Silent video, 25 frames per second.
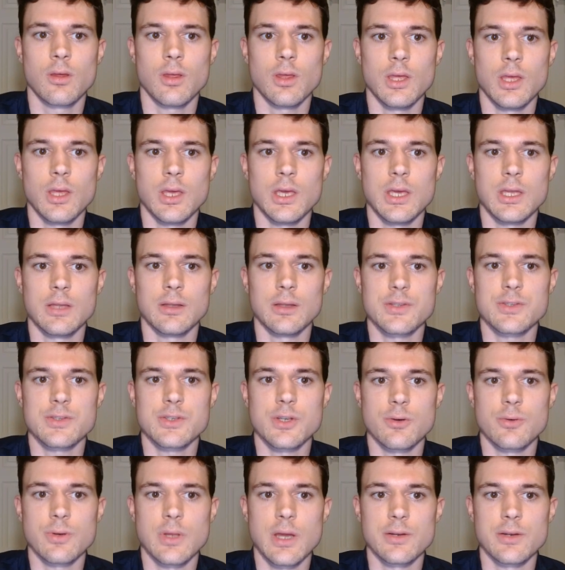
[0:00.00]
And let's
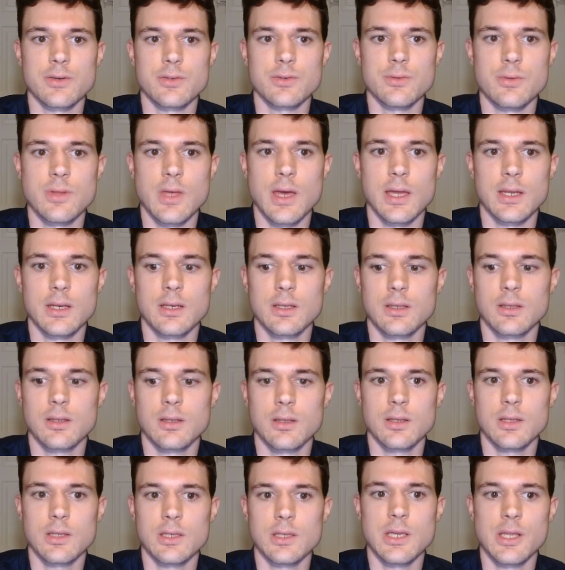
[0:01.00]
go down to that
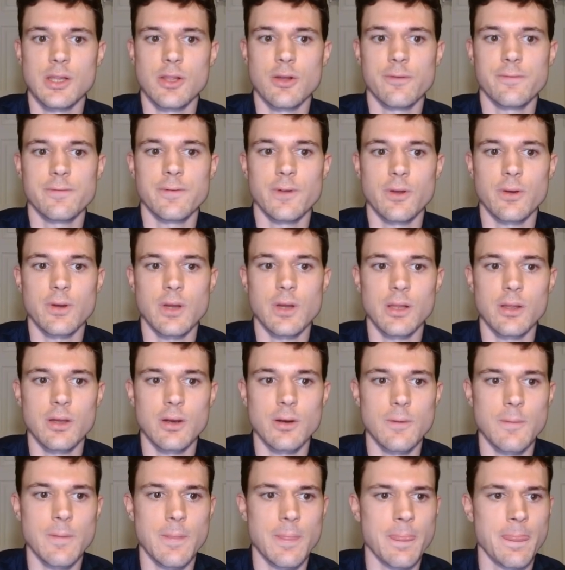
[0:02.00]
yellow fill
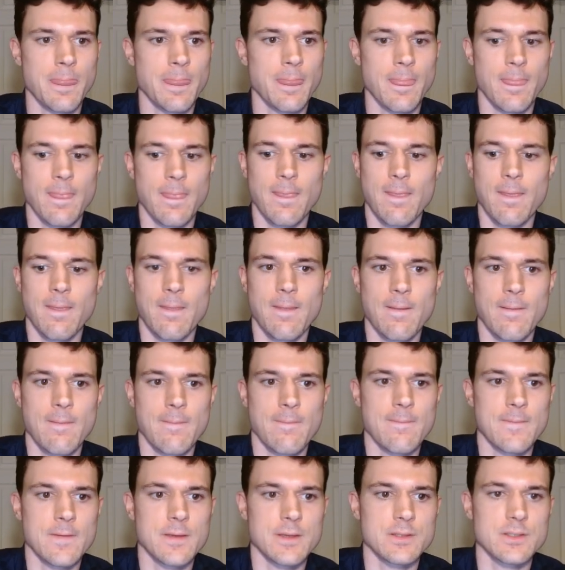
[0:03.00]
color
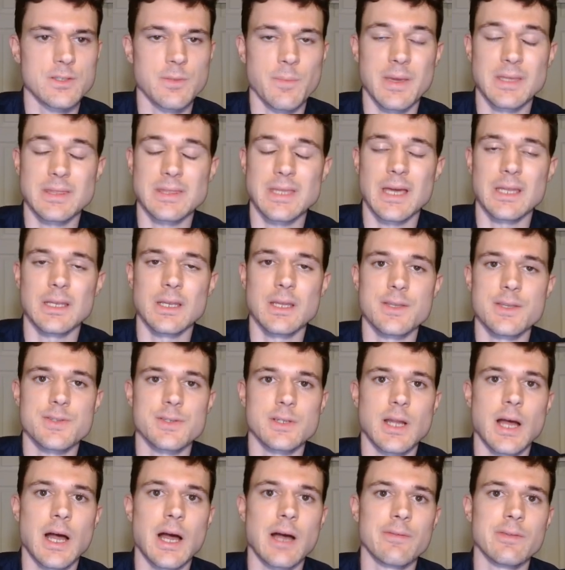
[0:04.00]
to make that nice
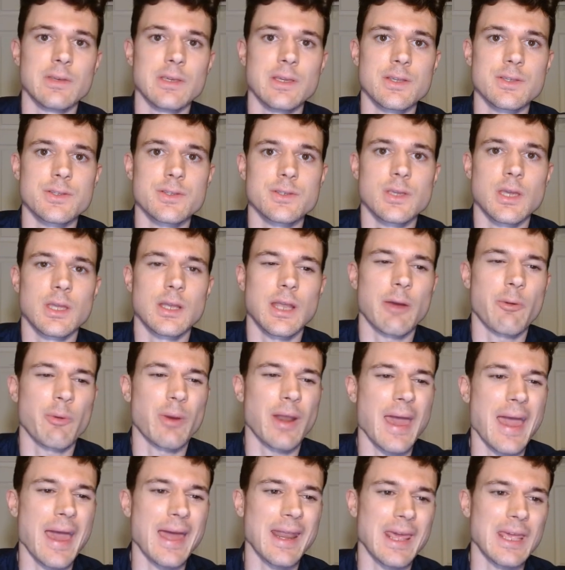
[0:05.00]
and obvious. And I
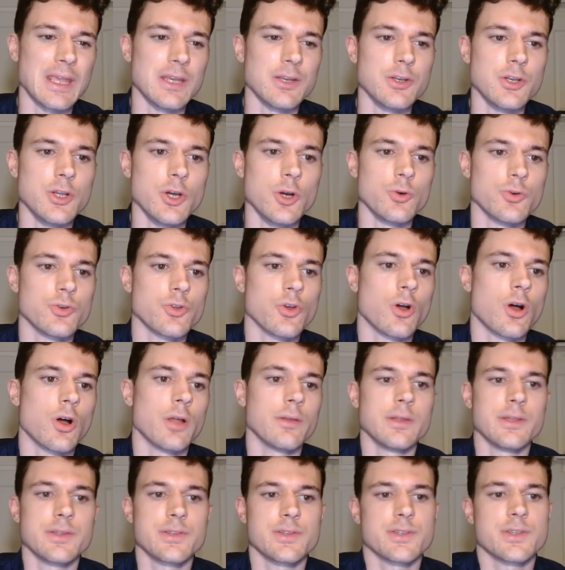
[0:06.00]
want to add a note
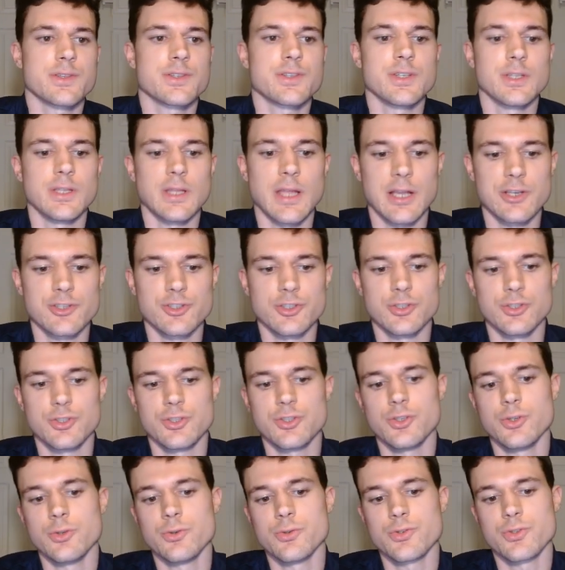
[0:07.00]
on this selection
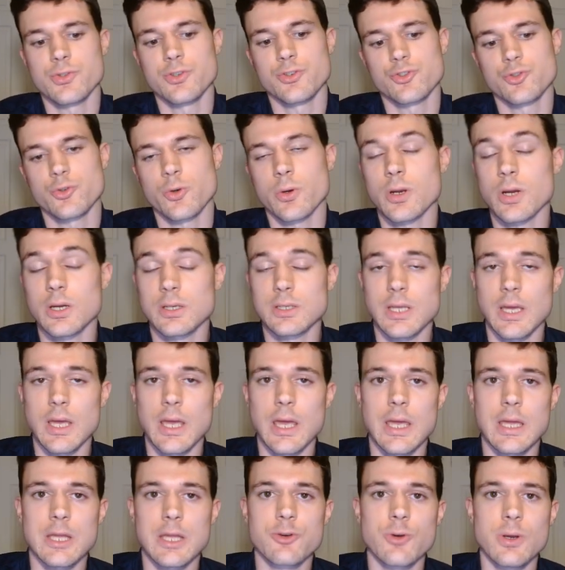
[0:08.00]
too. So the shortcut to
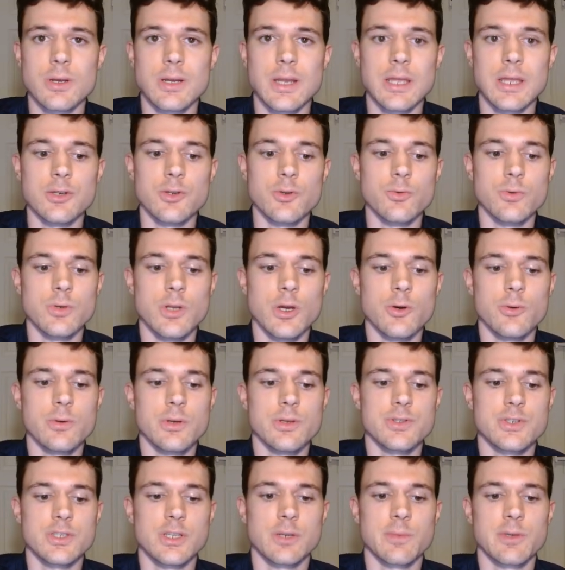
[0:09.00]
create a new
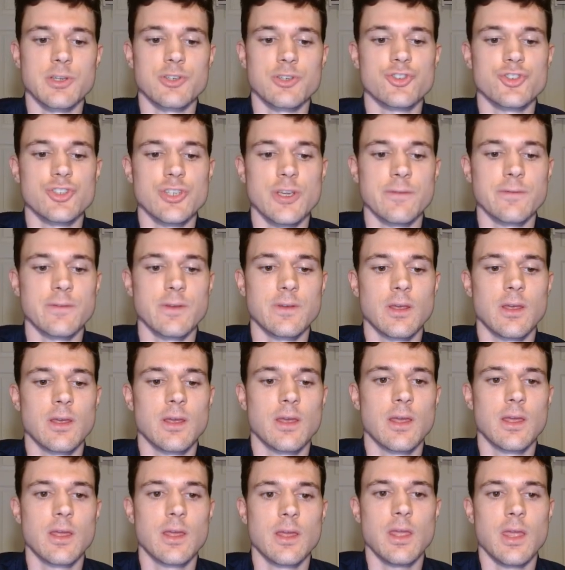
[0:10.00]
note is going to be Shift
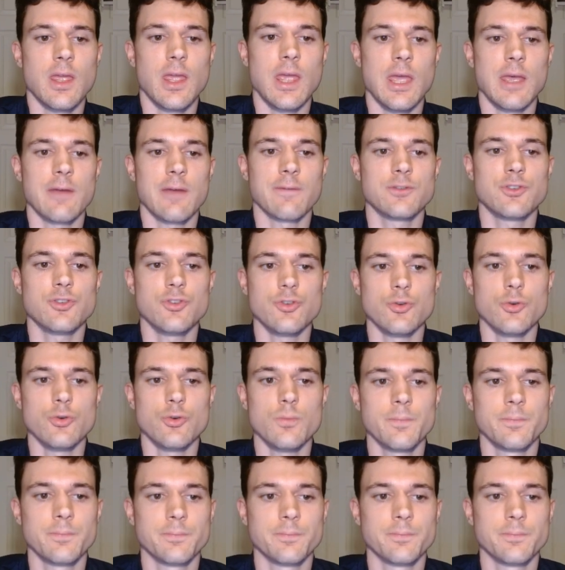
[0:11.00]
F2.